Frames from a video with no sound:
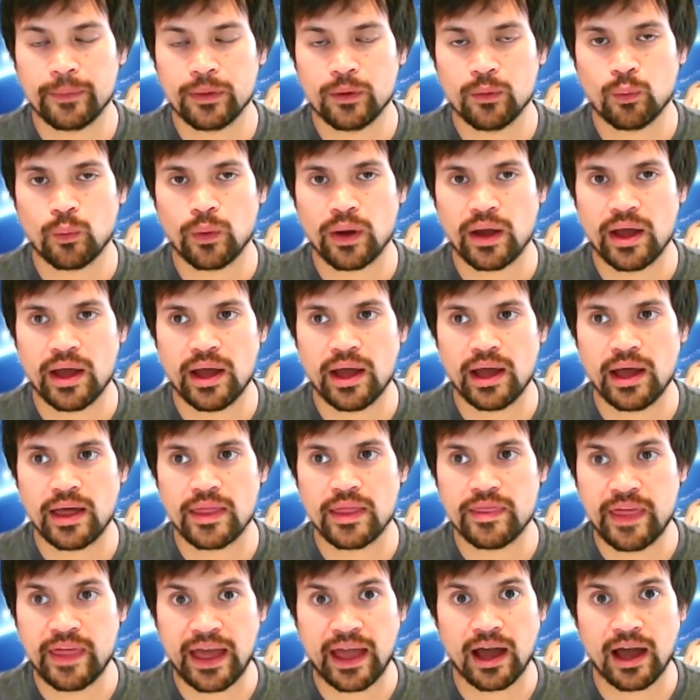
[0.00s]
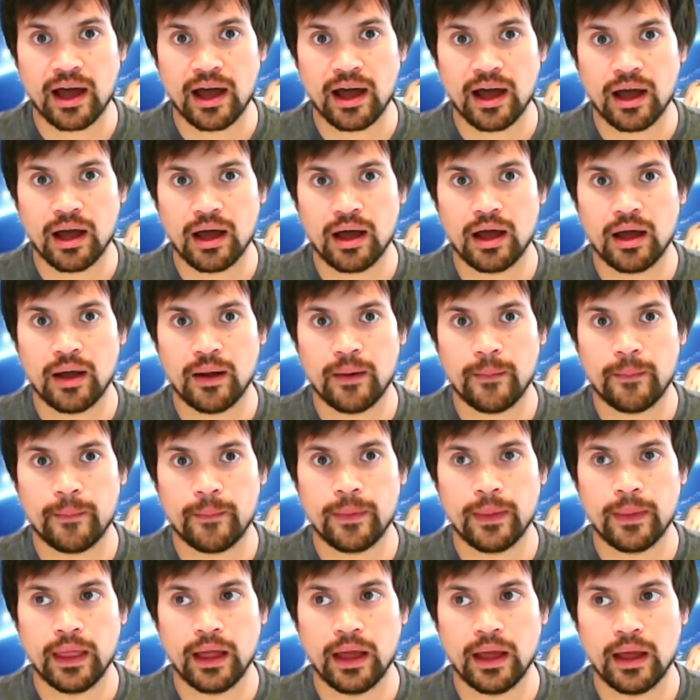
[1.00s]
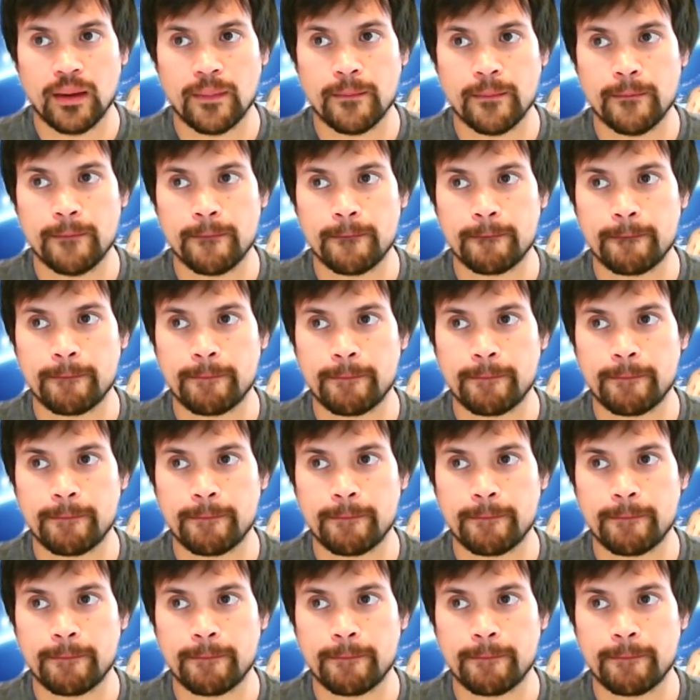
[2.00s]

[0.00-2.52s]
where they are um,